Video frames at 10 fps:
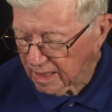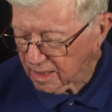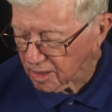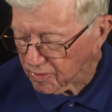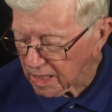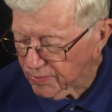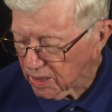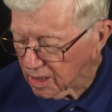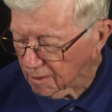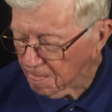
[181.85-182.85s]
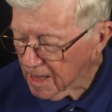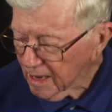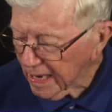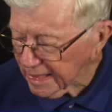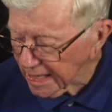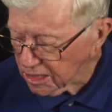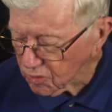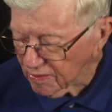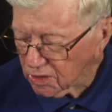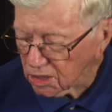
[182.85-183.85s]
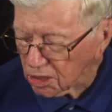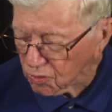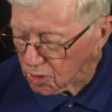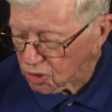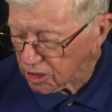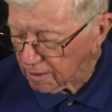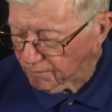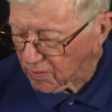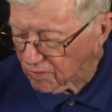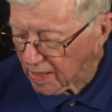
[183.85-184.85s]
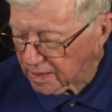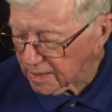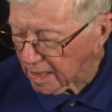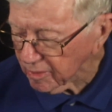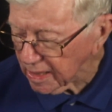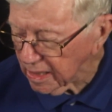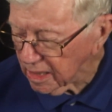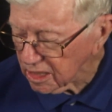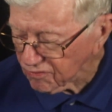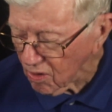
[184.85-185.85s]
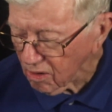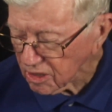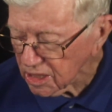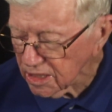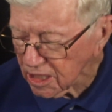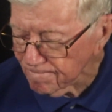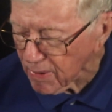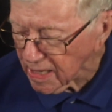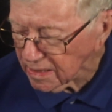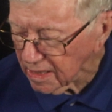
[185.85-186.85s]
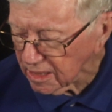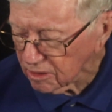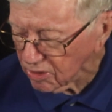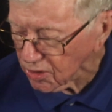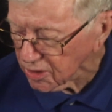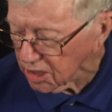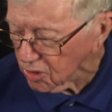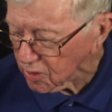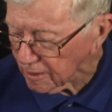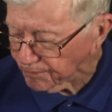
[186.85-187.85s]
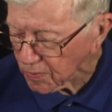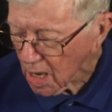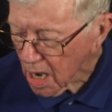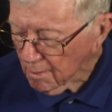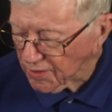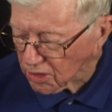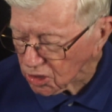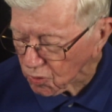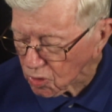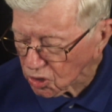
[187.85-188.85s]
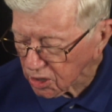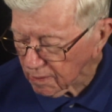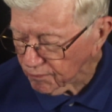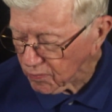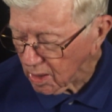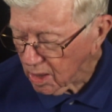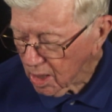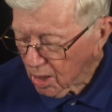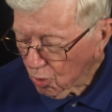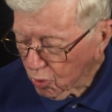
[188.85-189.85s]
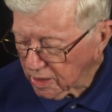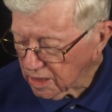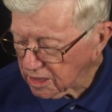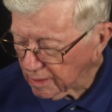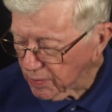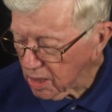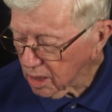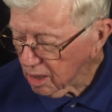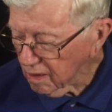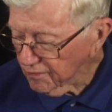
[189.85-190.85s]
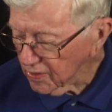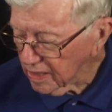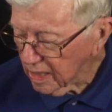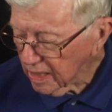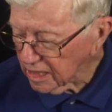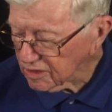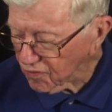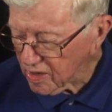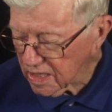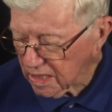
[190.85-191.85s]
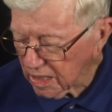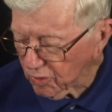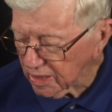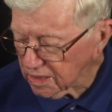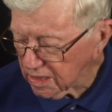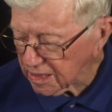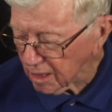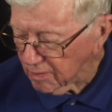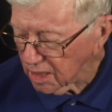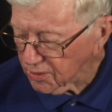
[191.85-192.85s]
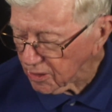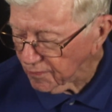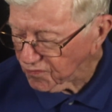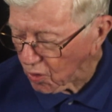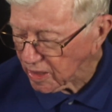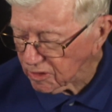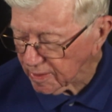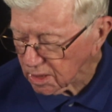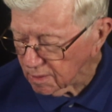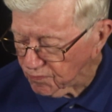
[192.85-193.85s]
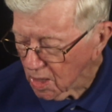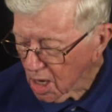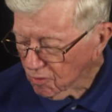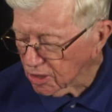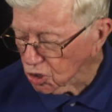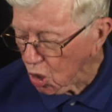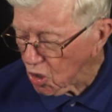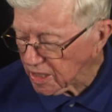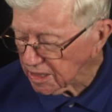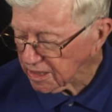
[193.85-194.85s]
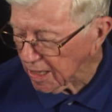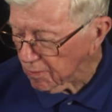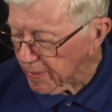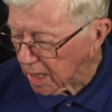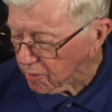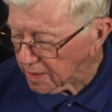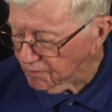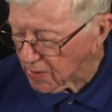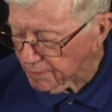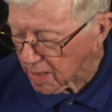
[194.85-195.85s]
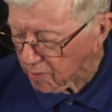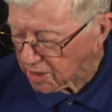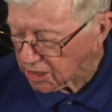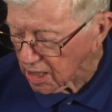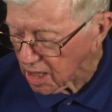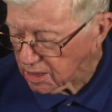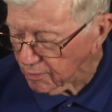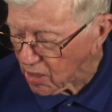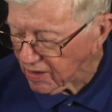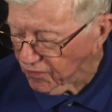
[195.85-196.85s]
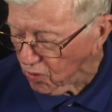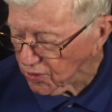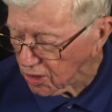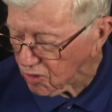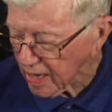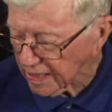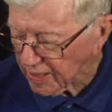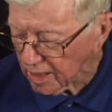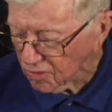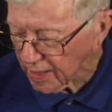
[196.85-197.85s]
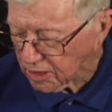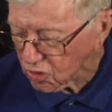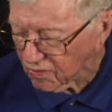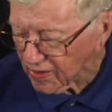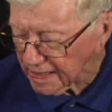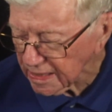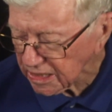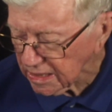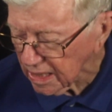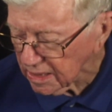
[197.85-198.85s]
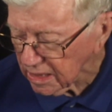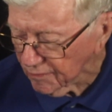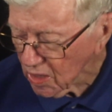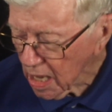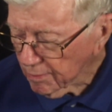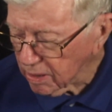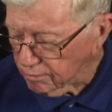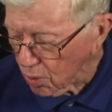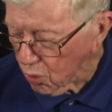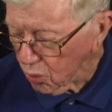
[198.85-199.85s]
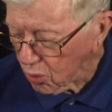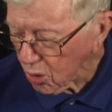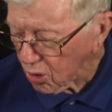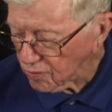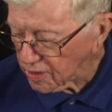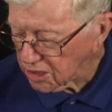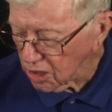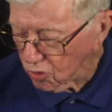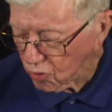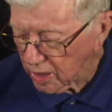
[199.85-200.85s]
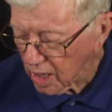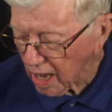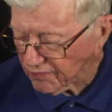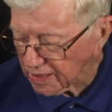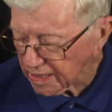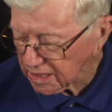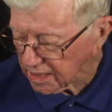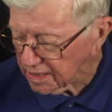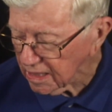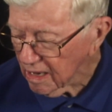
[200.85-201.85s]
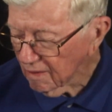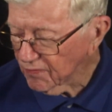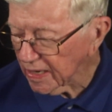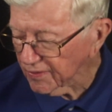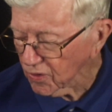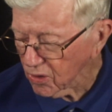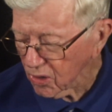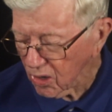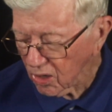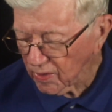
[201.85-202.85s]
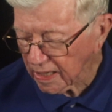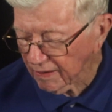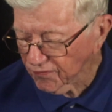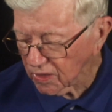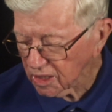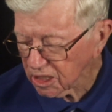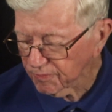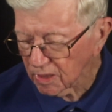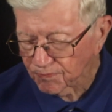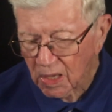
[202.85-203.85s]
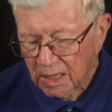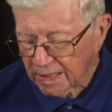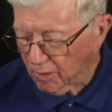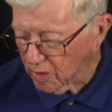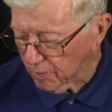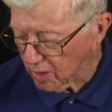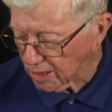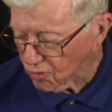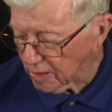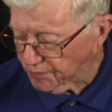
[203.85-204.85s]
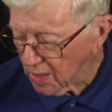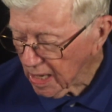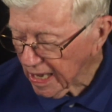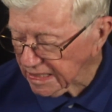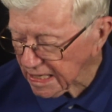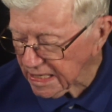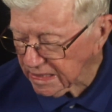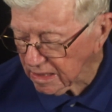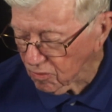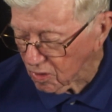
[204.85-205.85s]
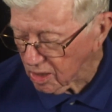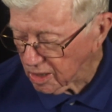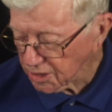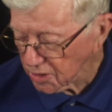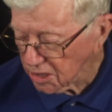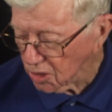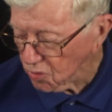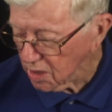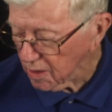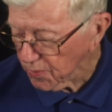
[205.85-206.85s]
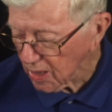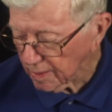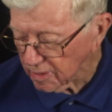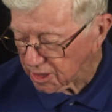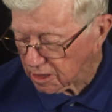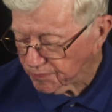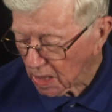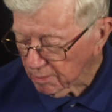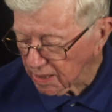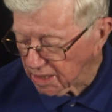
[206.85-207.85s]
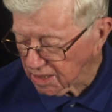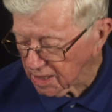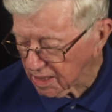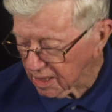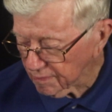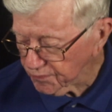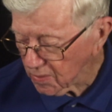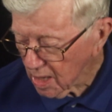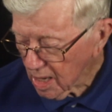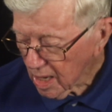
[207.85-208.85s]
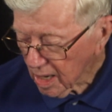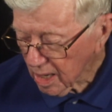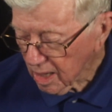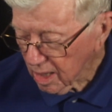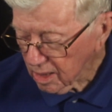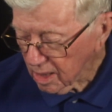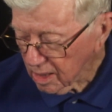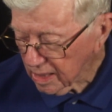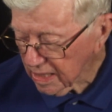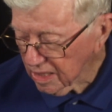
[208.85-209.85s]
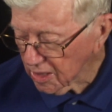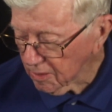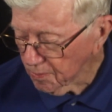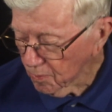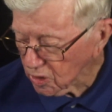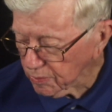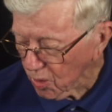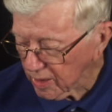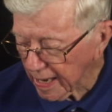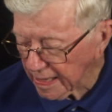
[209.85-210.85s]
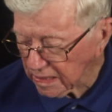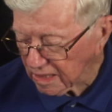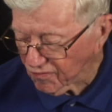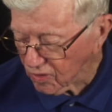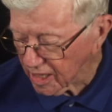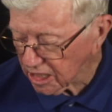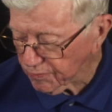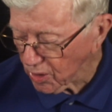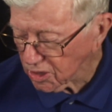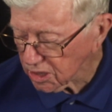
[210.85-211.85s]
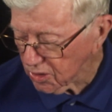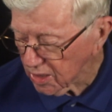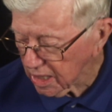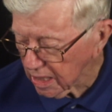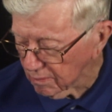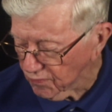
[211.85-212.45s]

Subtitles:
in Arabia, and answereth to Jerusalem that now is, for she's in bondage with her children. But the Jerusalem which is above is free, which is our mother. For it's written, Rejoice, thou barren that bearest not, break forth and cry, thou that travailest not. But more are the children of the desolate than of her that hath the husband. Now we, brethren, as Isaac was, are children of promise. But as then he that was born after the flesh persecuted him